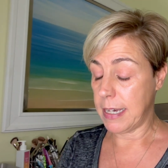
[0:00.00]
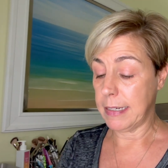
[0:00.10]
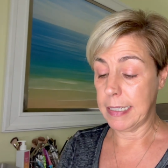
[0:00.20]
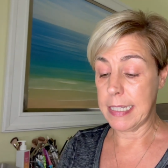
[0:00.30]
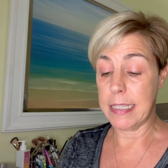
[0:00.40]

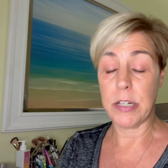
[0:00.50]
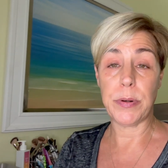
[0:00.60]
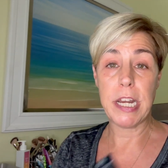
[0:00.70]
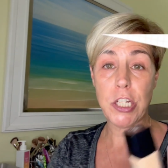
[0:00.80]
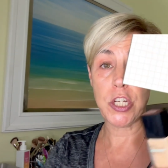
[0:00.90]

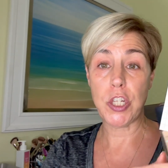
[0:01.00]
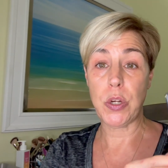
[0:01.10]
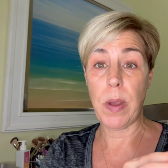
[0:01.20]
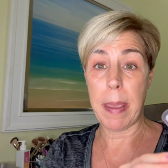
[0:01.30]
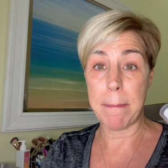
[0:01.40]
consideration
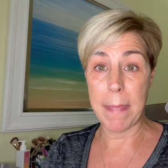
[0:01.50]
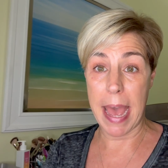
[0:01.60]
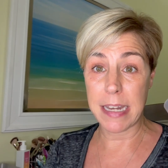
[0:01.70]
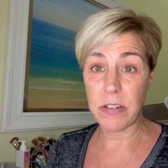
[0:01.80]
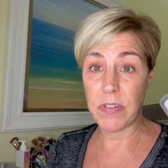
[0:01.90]
to a
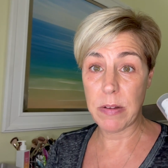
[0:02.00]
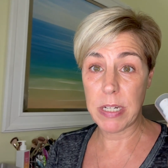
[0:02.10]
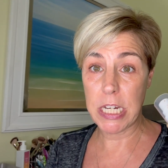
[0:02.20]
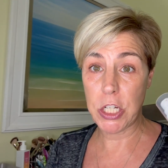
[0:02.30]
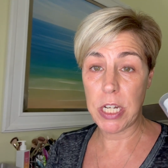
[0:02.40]
matte
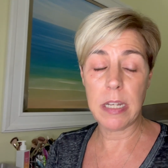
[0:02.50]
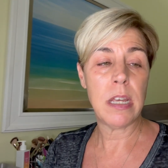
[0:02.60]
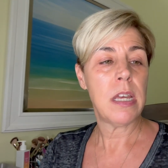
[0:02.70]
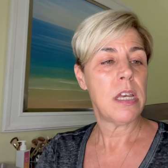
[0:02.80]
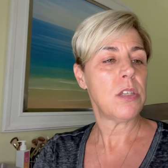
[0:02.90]
foundation.
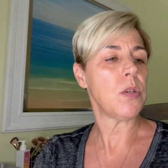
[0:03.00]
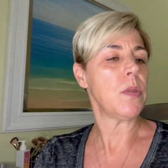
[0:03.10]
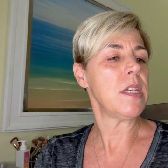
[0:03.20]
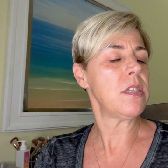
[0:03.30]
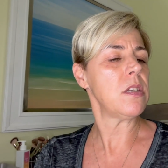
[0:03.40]
So
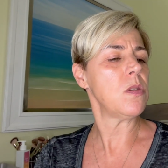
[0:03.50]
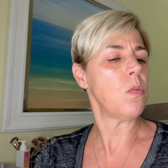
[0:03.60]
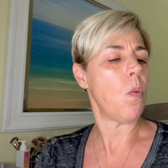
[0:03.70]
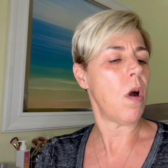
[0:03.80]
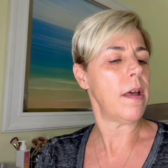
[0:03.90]
this is
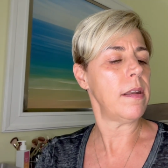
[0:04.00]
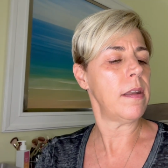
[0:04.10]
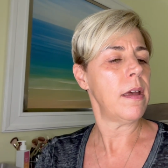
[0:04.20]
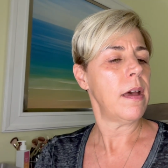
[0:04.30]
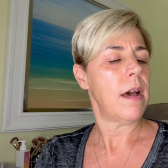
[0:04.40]

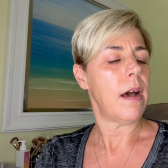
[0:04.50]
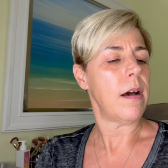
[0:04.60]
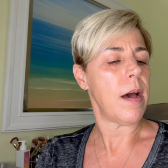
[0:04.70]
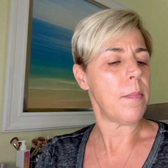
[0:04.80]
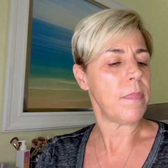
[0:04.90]
one,
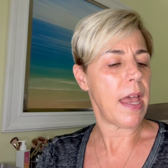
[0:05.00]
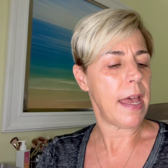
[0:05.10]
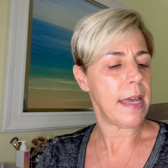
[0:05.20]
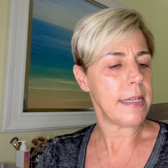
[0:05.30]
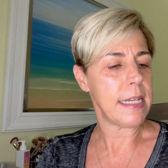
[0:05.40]

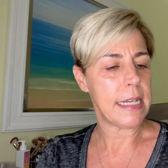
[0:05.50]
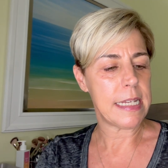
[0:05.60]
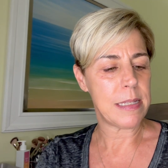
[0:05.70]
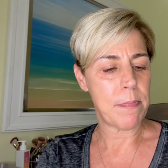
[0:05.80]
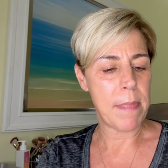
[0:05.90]
and it
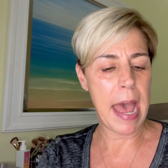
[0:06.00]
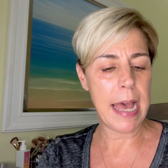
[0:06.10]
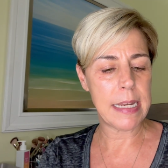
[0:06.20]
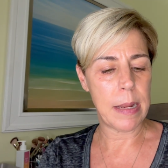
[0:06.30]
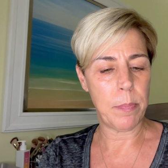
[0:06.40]
is
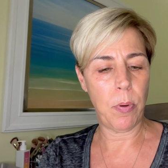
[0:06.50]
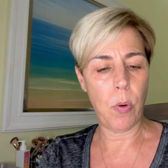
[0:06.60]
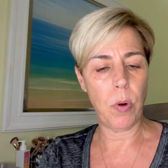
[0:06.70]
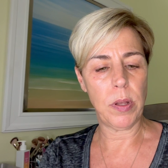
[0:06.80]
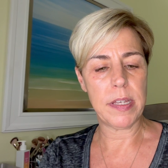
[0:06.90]
matte and
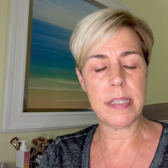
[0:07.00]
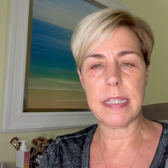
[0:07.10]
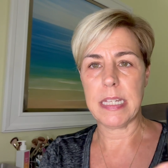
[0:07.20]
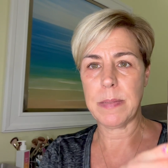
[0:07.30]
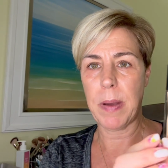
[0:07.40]
poreless.
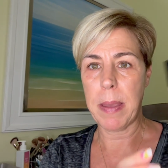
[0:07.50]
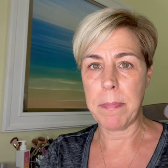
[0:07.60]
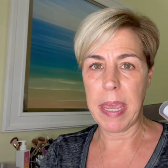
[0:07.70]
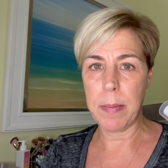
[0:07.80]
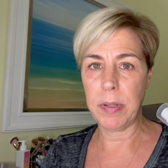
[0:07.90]
It's by
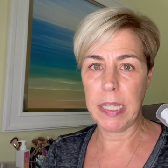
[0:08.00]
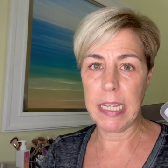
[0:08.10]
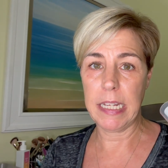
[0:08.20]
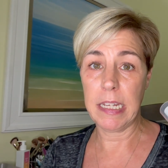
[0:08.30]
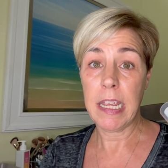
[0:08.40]

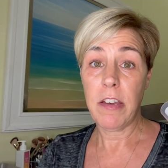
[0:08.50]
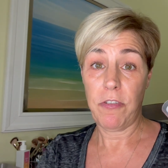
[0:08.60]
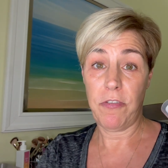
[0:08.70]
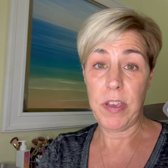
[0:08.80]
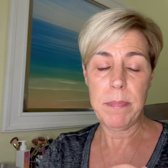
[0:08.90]
Maybelline
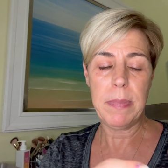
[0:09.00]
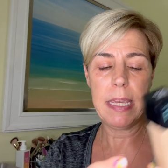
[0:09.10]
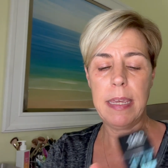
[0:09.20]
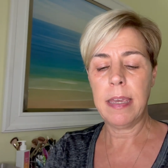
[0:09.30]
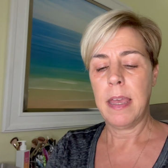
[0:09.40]
Fit
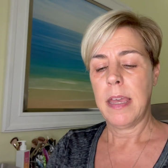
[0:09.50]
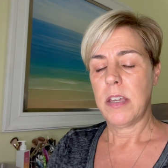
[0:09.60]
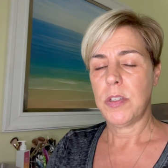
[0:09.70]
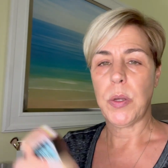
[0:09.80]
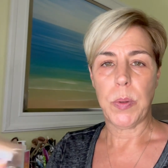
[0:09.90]
Me.
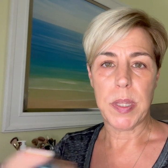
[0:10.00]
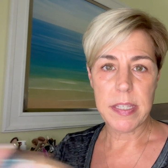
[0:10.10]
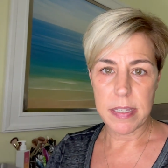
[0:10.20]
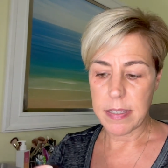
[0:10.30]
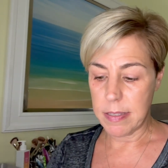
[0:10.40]
So
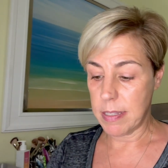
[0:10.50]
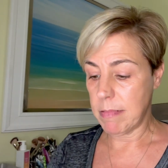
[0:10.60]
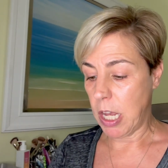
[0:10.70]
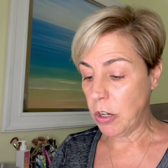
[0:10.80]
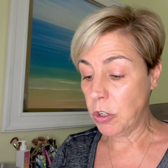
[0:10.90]
this is
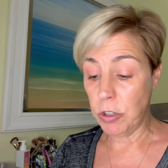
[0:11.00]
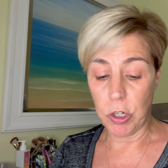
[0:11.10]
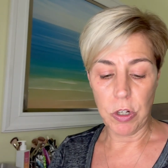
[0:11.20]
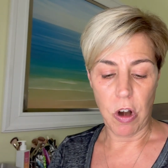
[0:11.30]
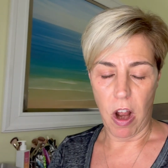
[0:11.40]
a
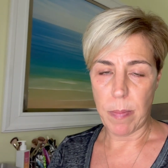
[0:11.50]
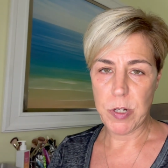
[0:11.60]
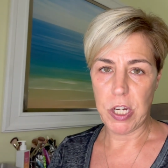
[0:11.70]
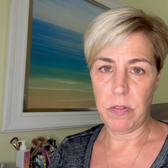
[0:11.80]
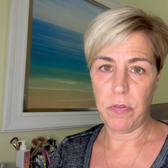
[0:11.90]
good
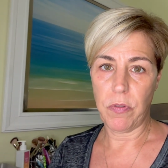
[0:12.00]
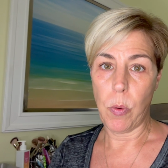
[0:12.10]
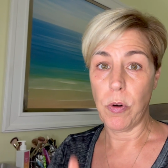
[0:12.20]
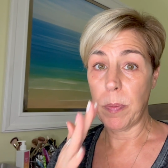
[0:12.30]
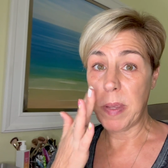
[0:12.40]
option
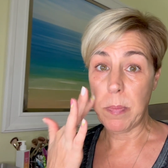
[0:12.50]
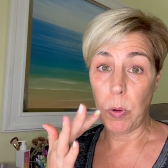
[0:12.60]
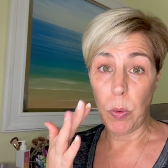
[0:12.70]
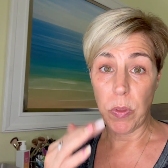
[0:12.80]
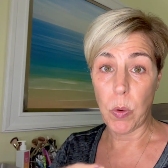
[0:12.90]
for
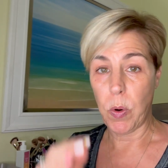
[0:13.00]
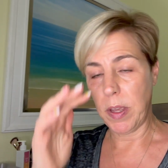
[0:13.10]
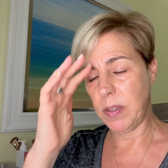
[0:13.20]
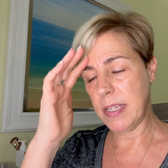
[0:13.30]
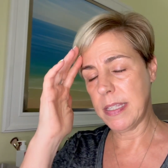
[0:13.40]
people with
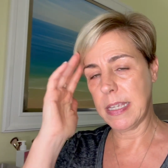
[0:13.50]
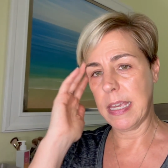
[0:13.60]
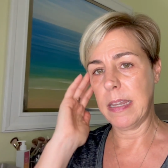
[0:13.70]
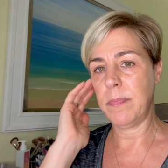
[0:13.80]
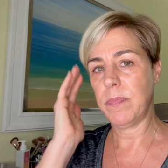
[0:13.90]
oily
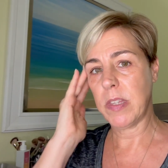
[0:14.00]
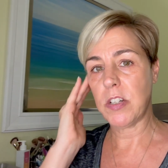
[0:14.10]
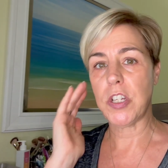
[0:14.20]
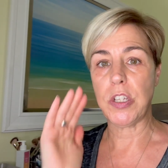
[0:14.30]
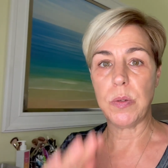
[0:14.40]
skin
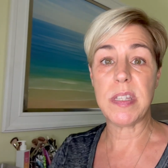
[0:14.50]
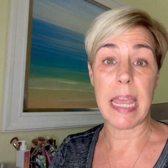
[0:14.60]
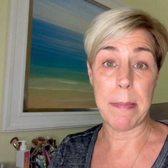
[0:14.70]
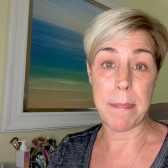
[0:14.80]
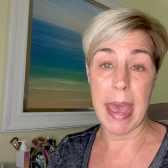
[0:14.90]
to use
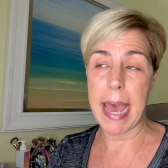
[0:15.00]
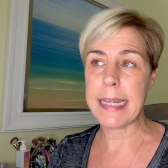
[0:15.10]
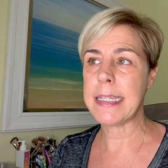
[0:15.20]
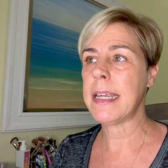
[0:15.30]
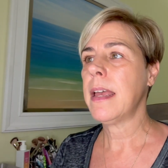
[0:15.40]
a matte.